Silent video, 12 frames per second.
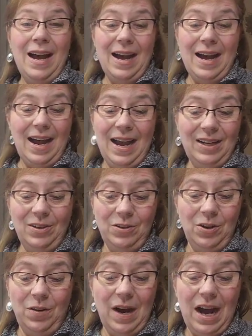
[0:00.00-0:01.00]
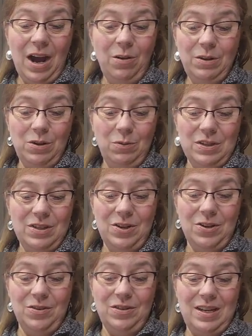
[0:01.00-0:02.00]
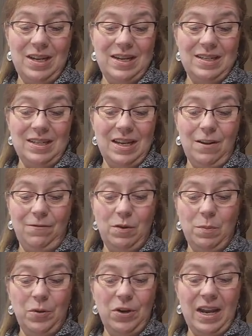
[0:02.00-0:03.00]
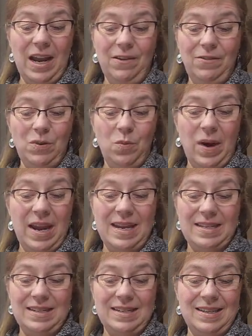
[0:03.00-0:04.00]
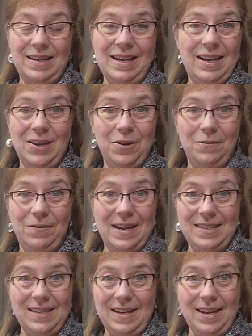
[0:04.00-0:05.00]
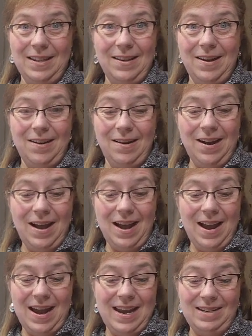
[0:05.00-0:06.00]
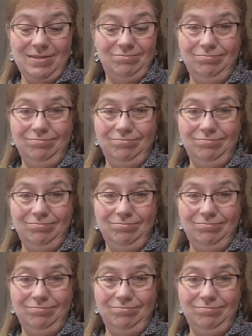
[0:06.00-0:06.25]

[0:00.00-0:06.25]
I don't know how you would turn these if you put heavyweight interfacing in there. I